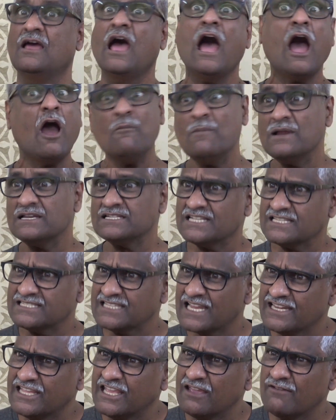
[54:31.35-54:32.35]
How much does
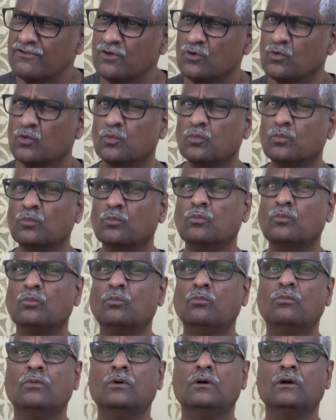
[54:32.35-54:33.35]
that give you?
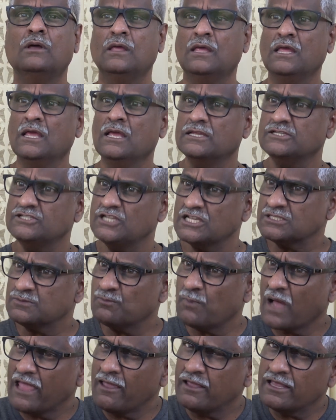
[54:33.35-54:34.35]
Just
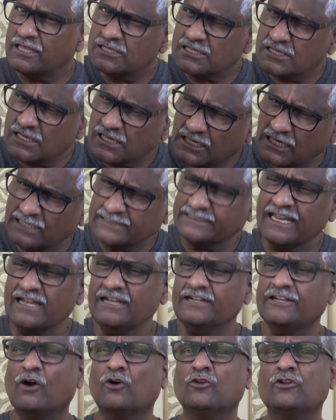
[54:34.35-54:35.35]
by
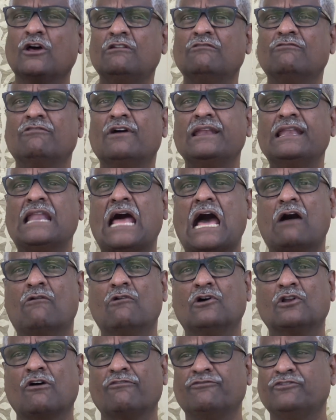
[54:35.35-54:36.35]
cutting down on 1
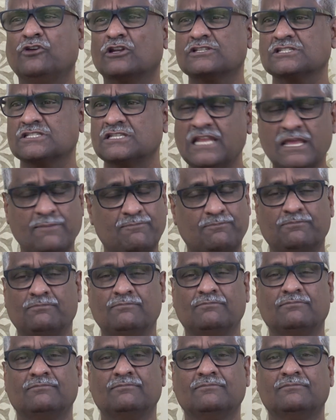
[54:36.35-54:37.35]
hour of your sleep,
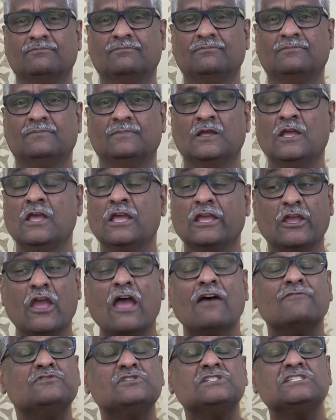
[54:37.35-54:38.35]
you
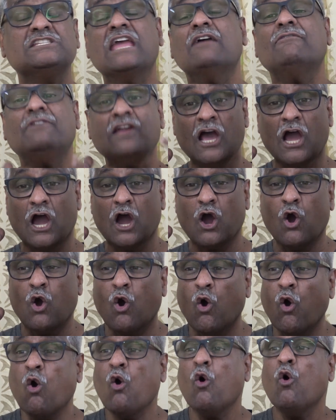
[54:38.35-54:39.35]
have saved a
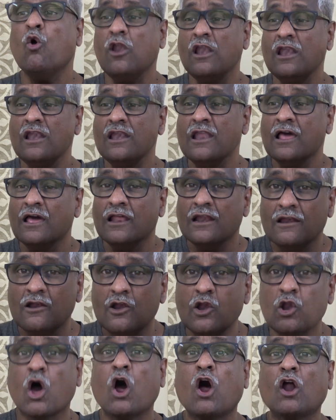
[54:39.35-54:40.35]
whole
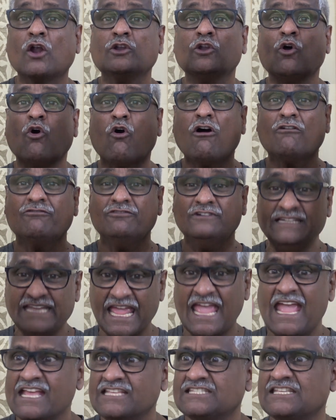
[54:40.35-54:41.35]
lot of
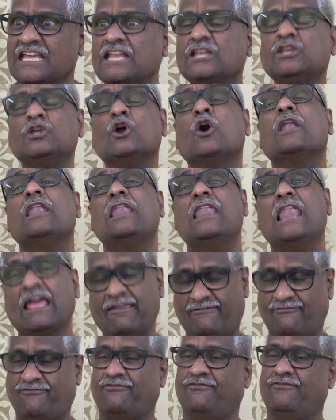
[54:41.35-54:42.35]
days in your
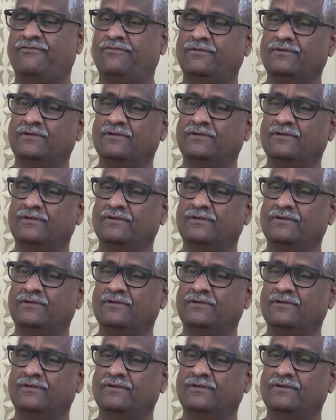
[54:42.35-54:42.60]
life.